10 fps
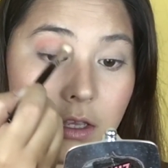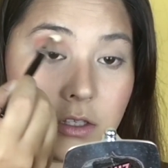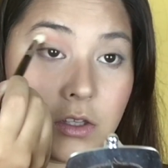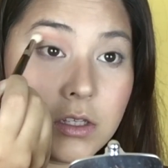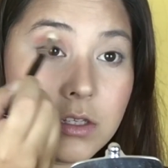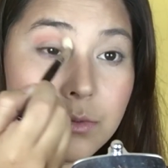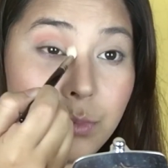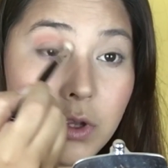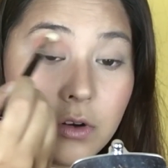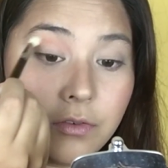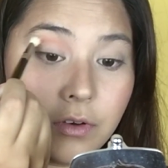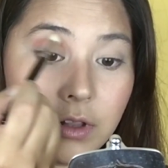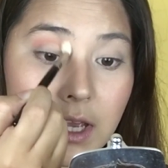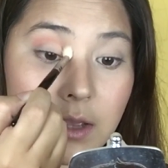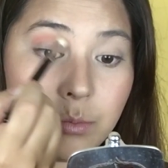So this is a beautiful
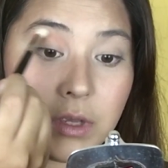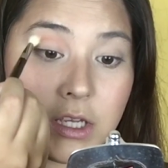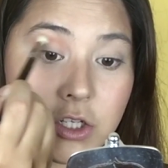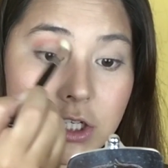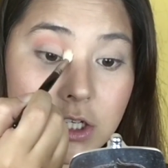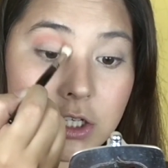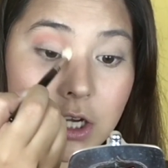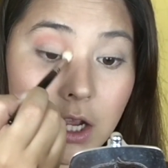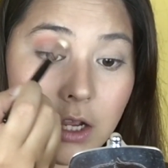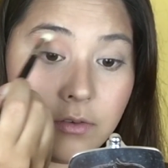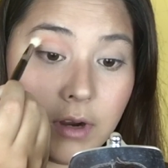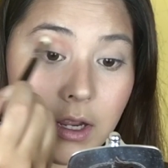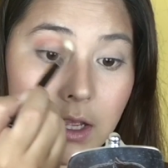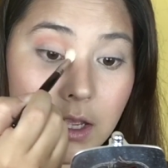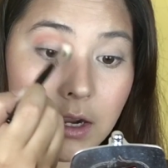like peachy shade
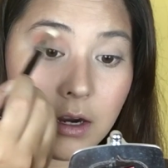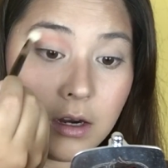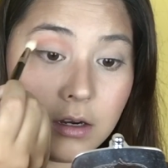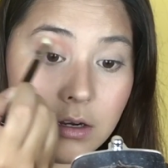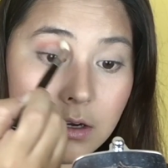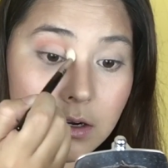right here.